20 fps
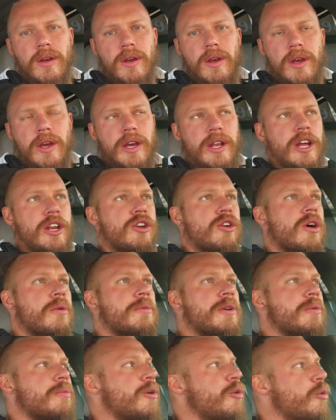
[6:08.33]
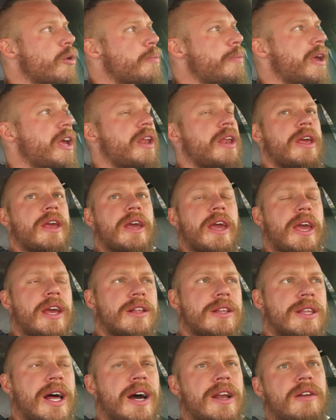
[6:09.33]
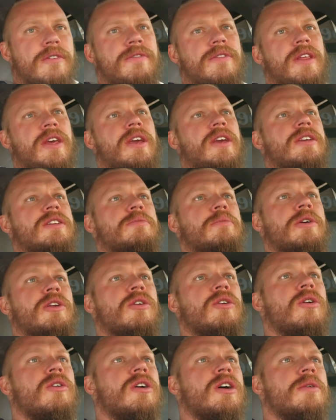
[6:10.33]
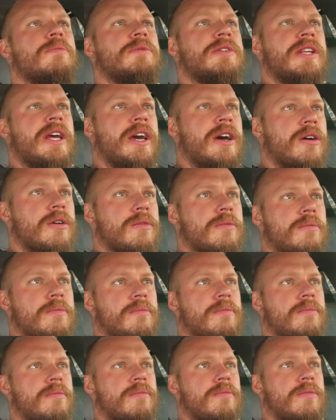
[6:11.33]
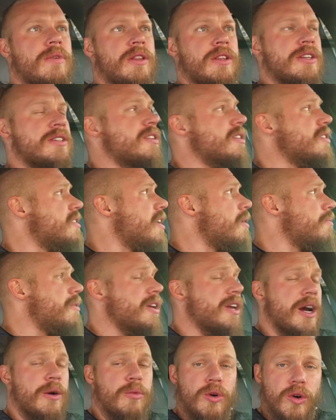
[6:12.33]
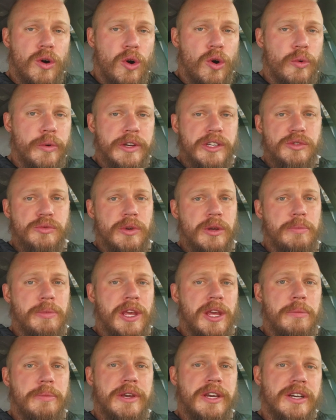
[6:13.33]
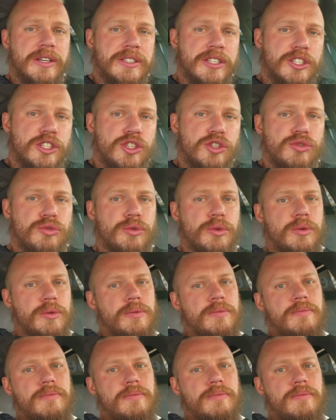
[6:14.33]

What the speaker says: And I know I'm going to be repeating a lot of things, but it all comes down, and this is something I will always repeat because it's true.